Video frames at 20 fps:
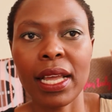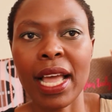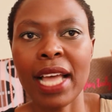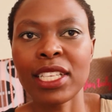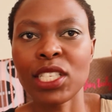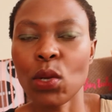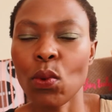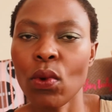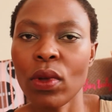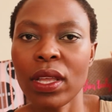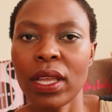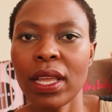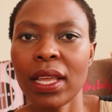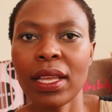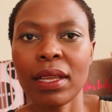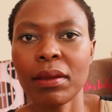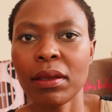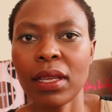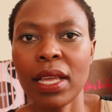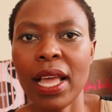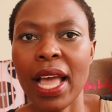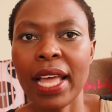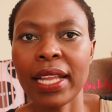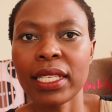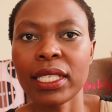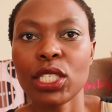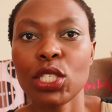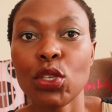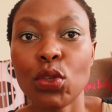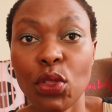as a
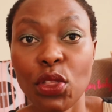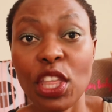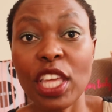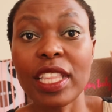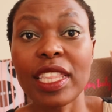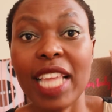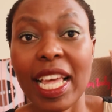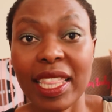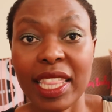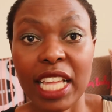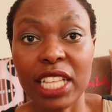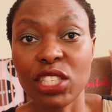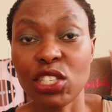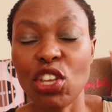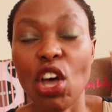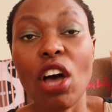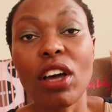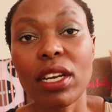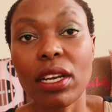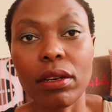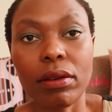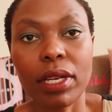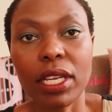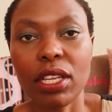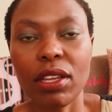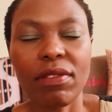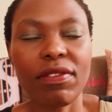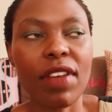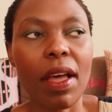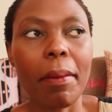and you think that that's honoring
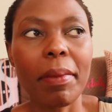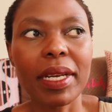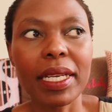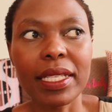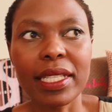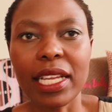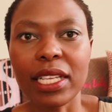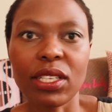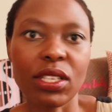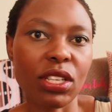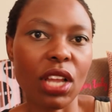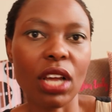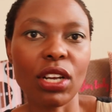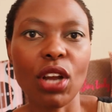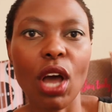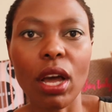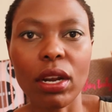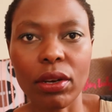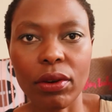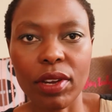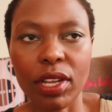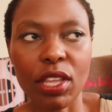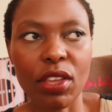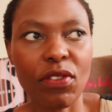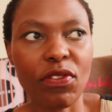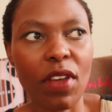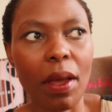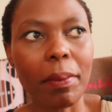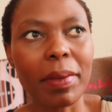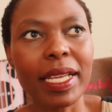your family that's not honoring your
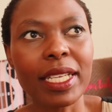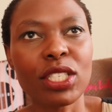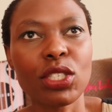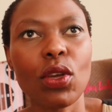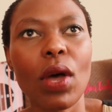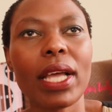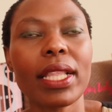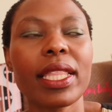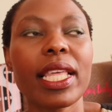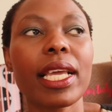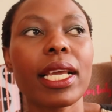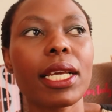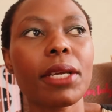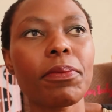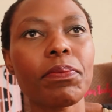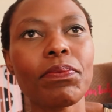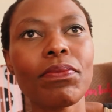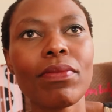family so i think